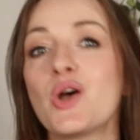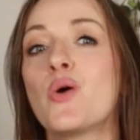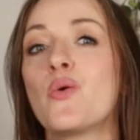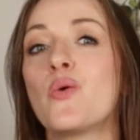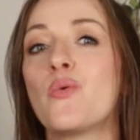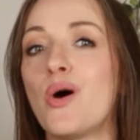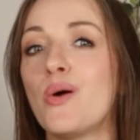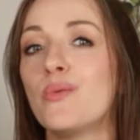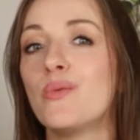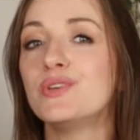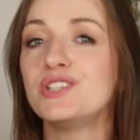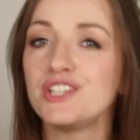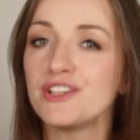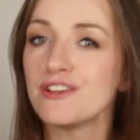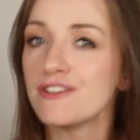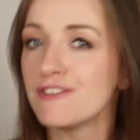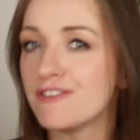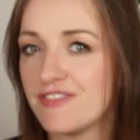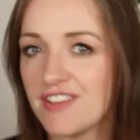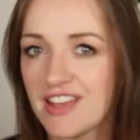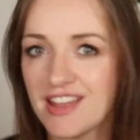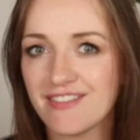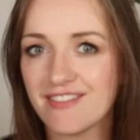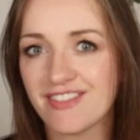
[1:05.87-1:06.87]
what was your
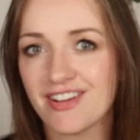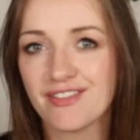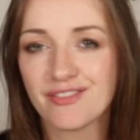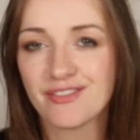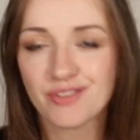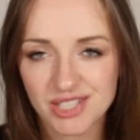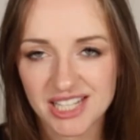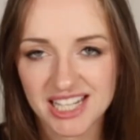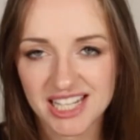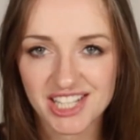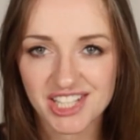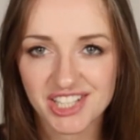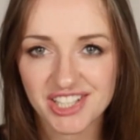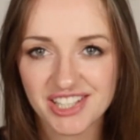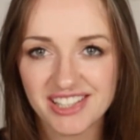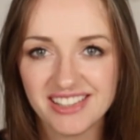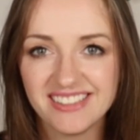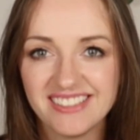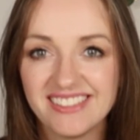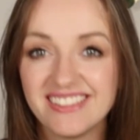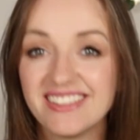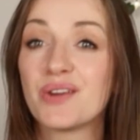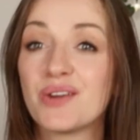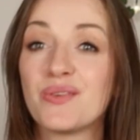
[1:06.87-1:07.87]
favorite rotation?
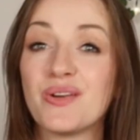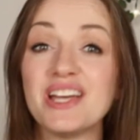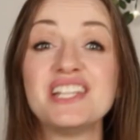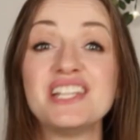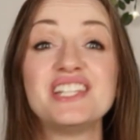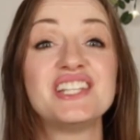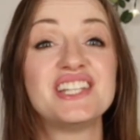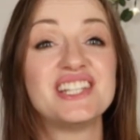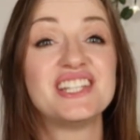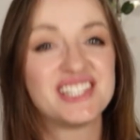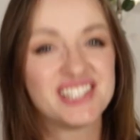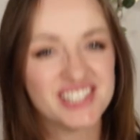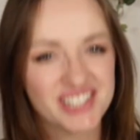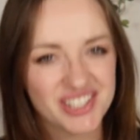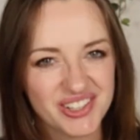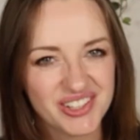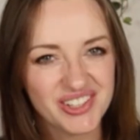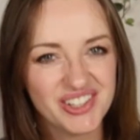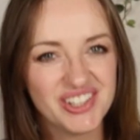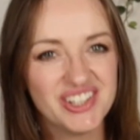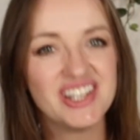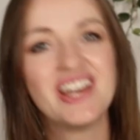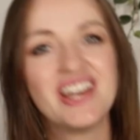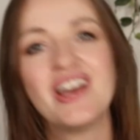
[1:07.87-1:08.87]
Question
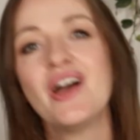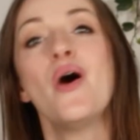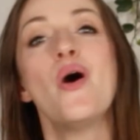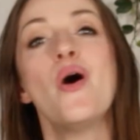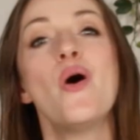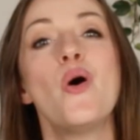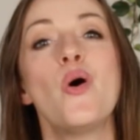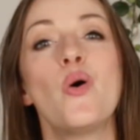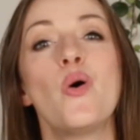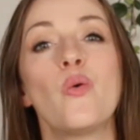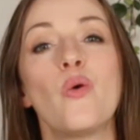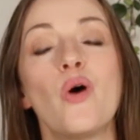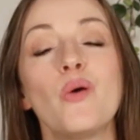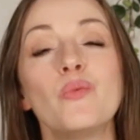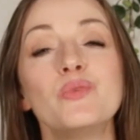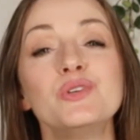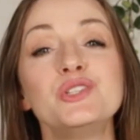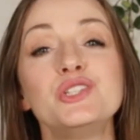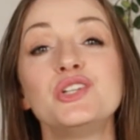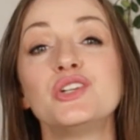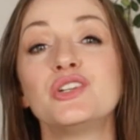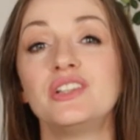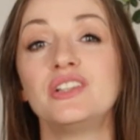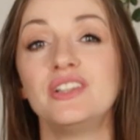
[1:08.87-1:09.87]
2, what was
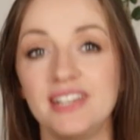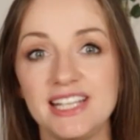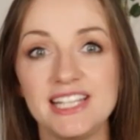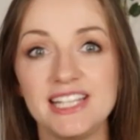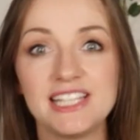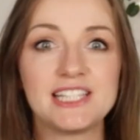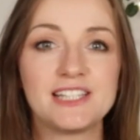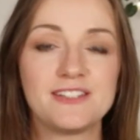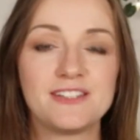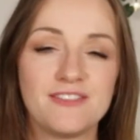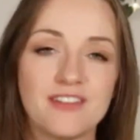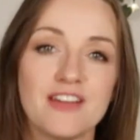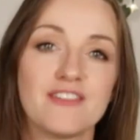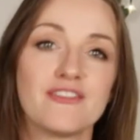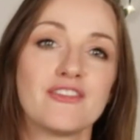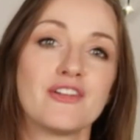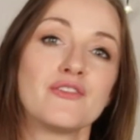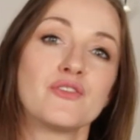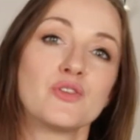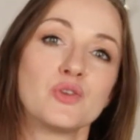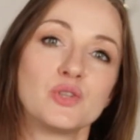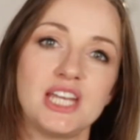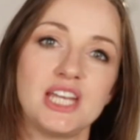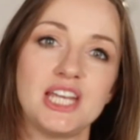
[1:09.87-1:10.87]
your least favorite
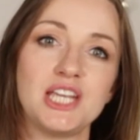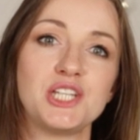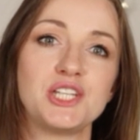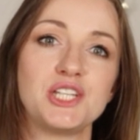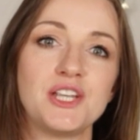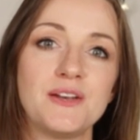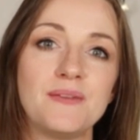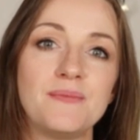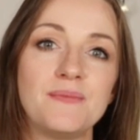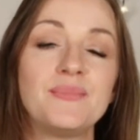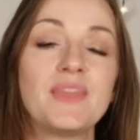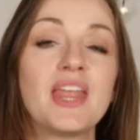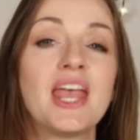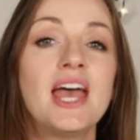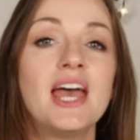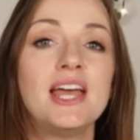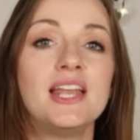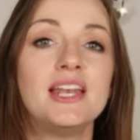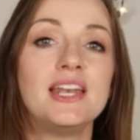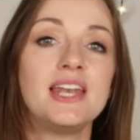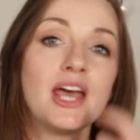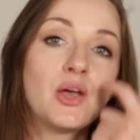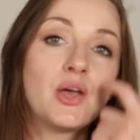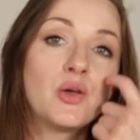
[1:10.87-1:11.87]
rotation?
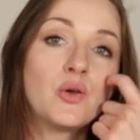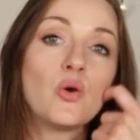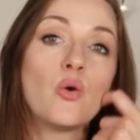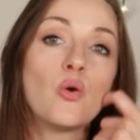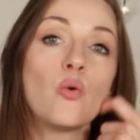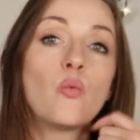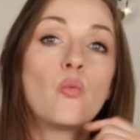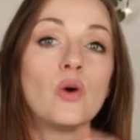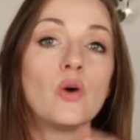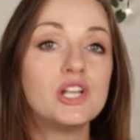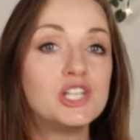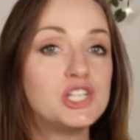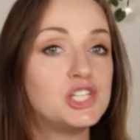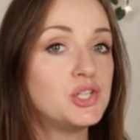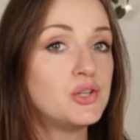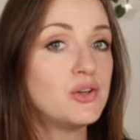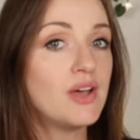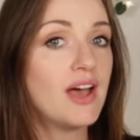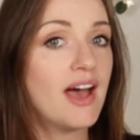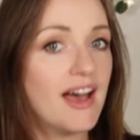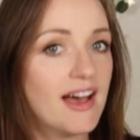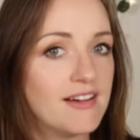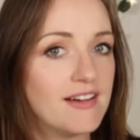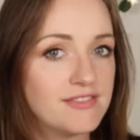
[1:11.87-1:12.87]
Now, once you
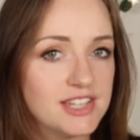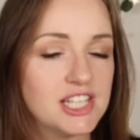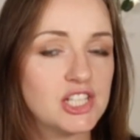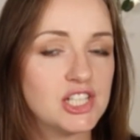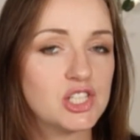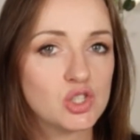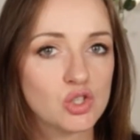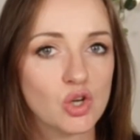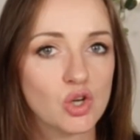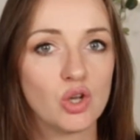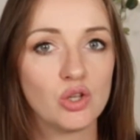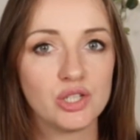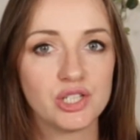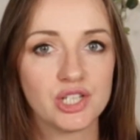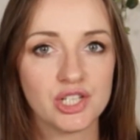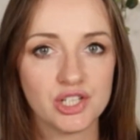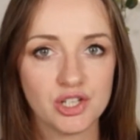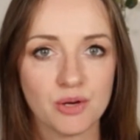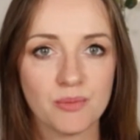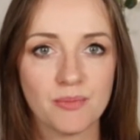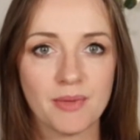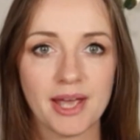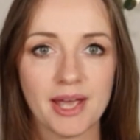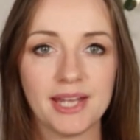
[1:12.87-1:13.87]
have these solid in your
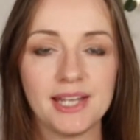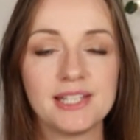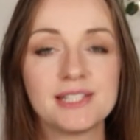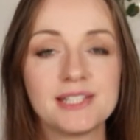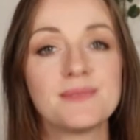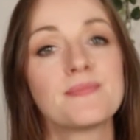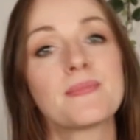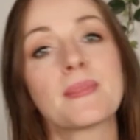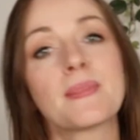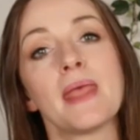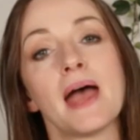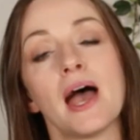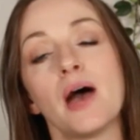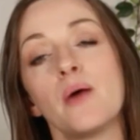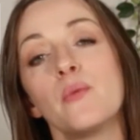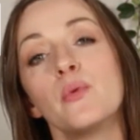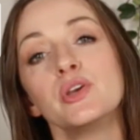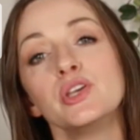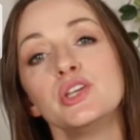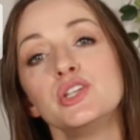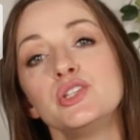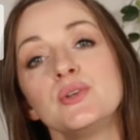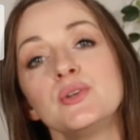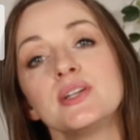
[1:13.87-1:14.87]
mind, I want
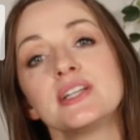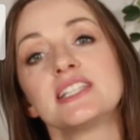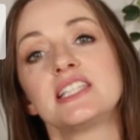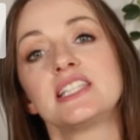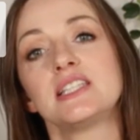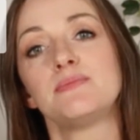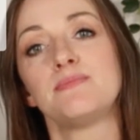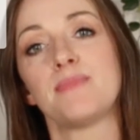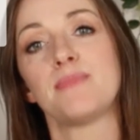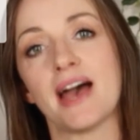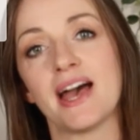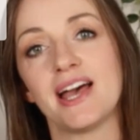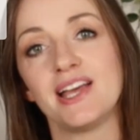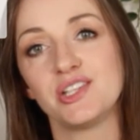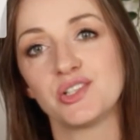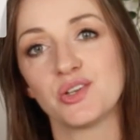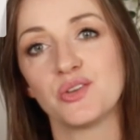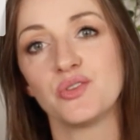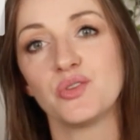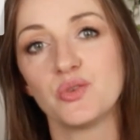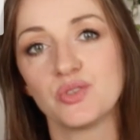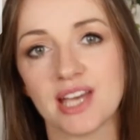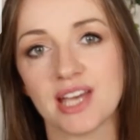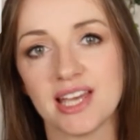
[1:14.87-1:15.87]
you to expand on
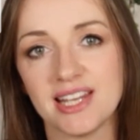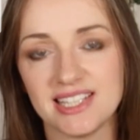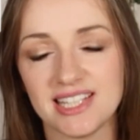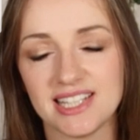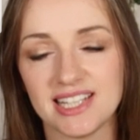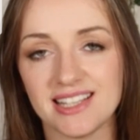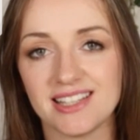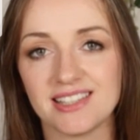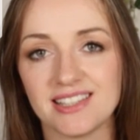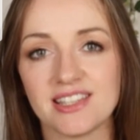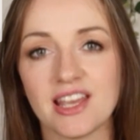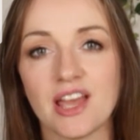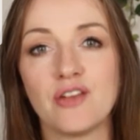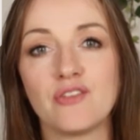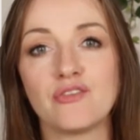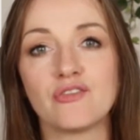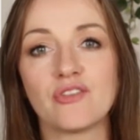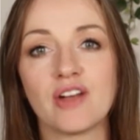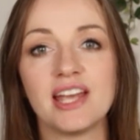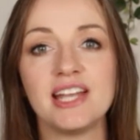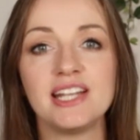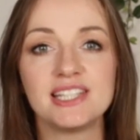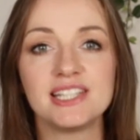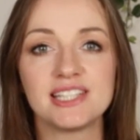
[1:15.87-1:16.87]
those ideas and
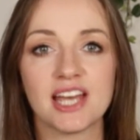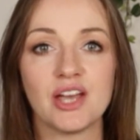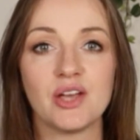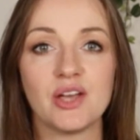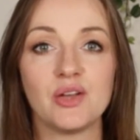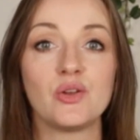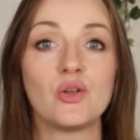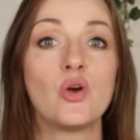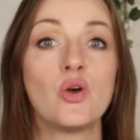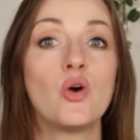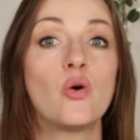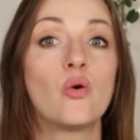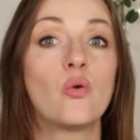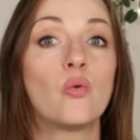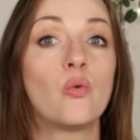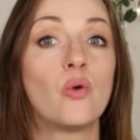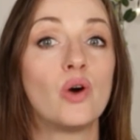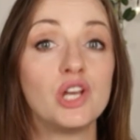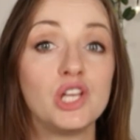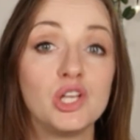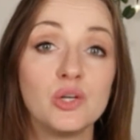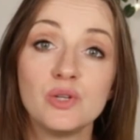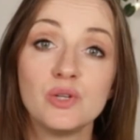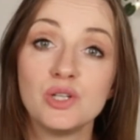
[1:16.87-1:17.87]
write down what
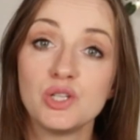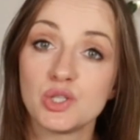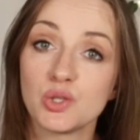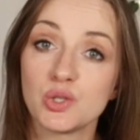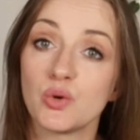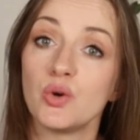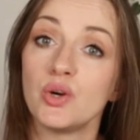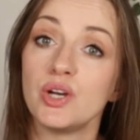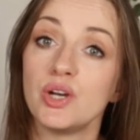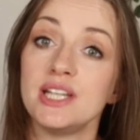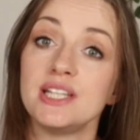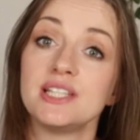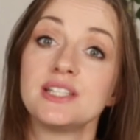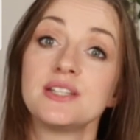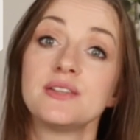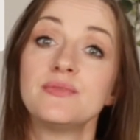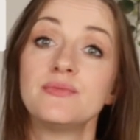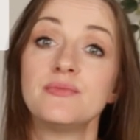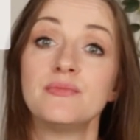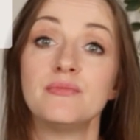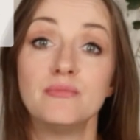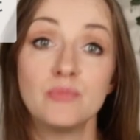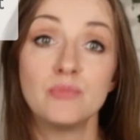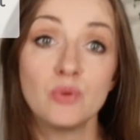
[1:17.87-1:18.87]
you enjoyed
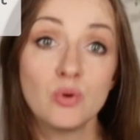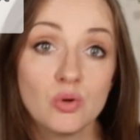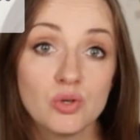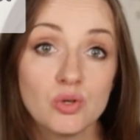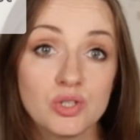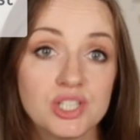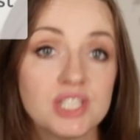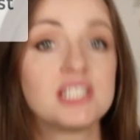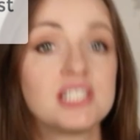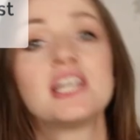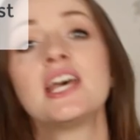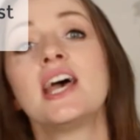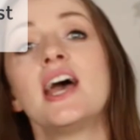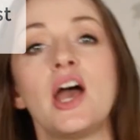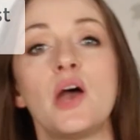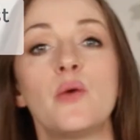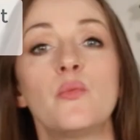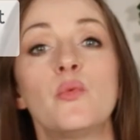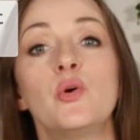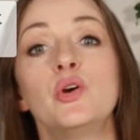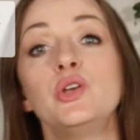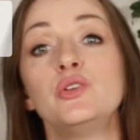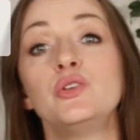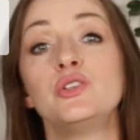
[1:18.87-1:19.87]
most and
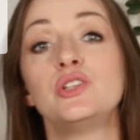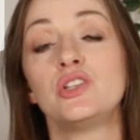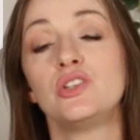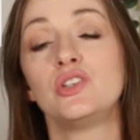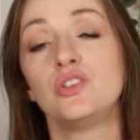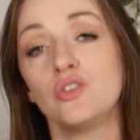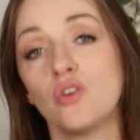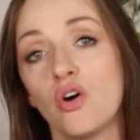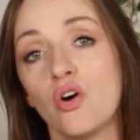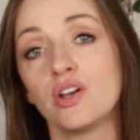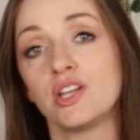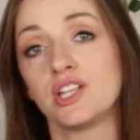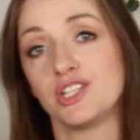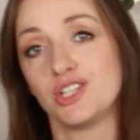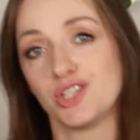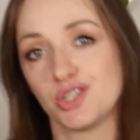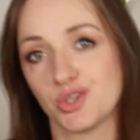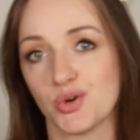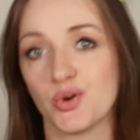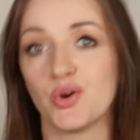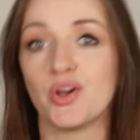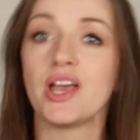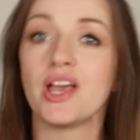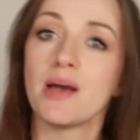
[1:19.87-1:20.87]
what you did not
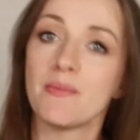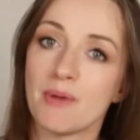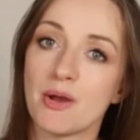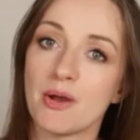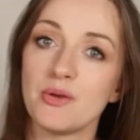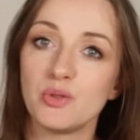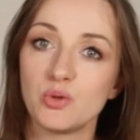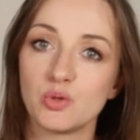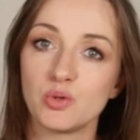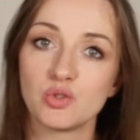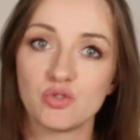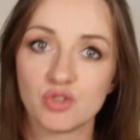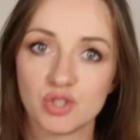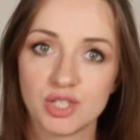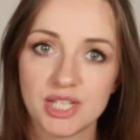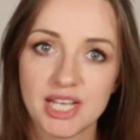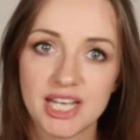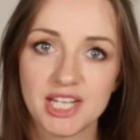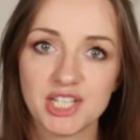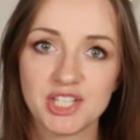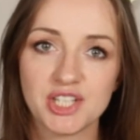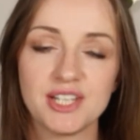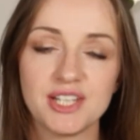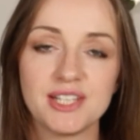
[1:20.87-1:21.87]
enjoy about those
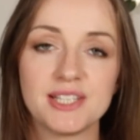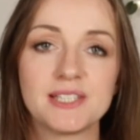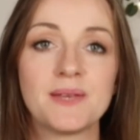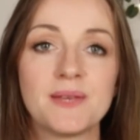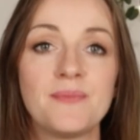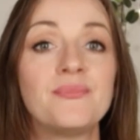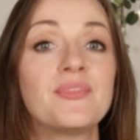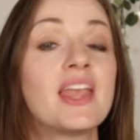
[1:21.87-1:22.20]
rotations.